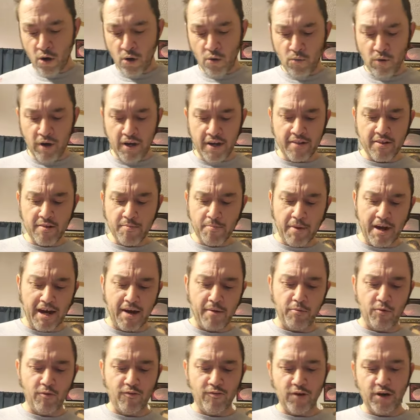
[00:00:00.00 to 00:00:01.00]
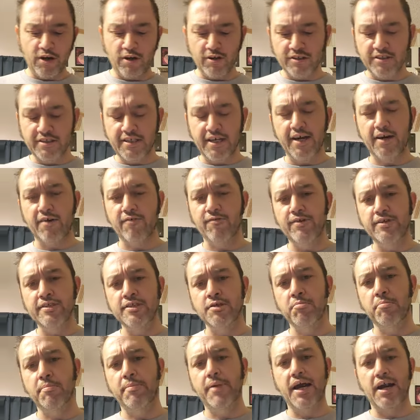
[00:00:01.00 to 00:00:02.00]
Reading the Bible for yourself is
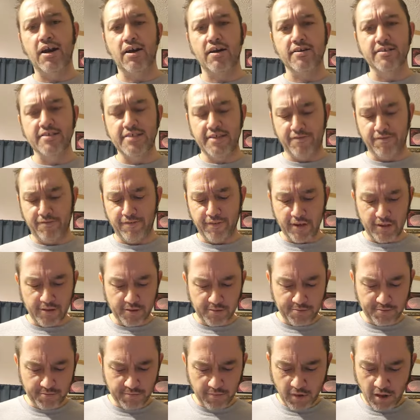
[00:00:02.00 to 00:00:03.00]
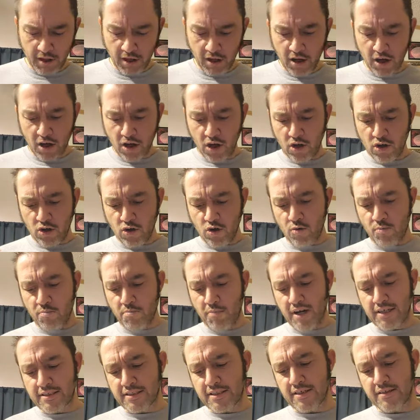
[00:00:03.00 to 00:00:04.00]
imperative. You
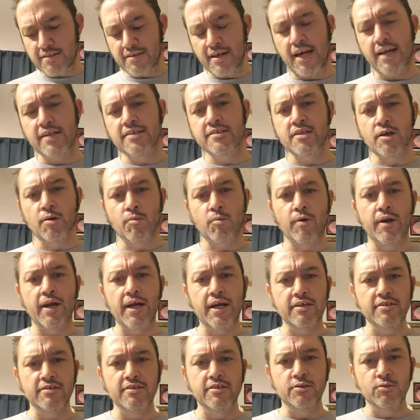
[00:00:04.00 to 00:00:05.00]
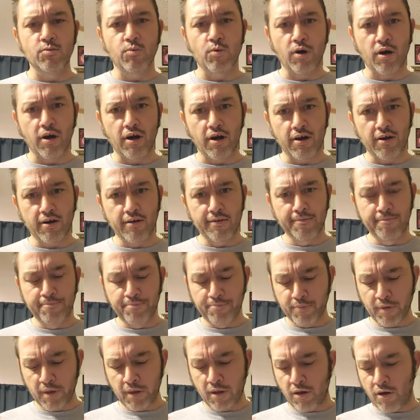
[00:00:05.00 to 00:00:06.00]
mustn't take someone else's word
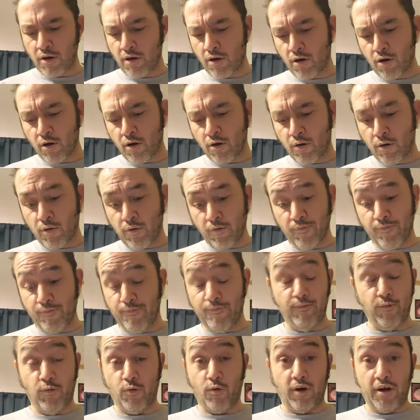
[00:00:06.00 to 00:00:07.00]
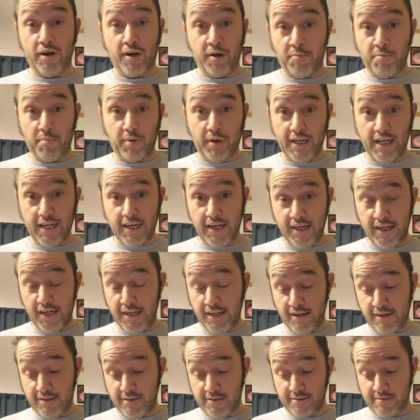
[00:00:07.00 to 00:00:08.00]
for it
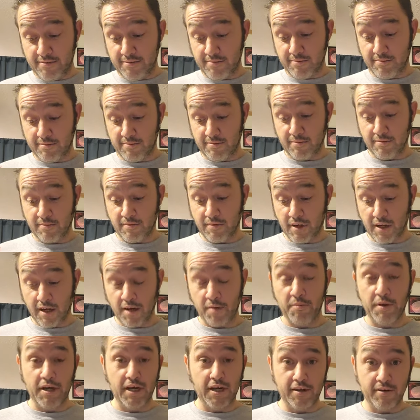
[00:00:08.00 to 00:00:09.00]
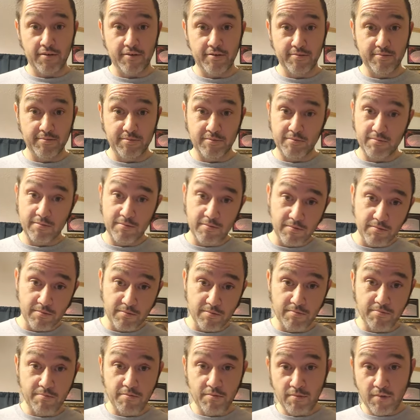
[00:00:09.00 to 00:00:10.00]
completely. I mean,
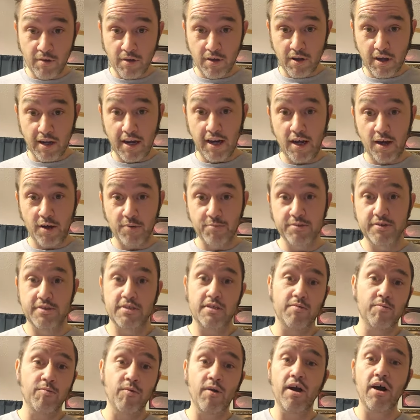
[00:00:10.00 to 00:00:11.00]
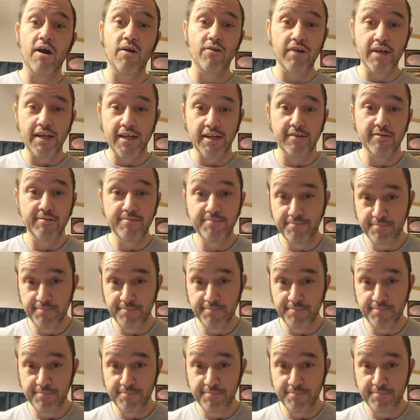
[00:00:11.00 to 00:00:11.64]
it helps. We all need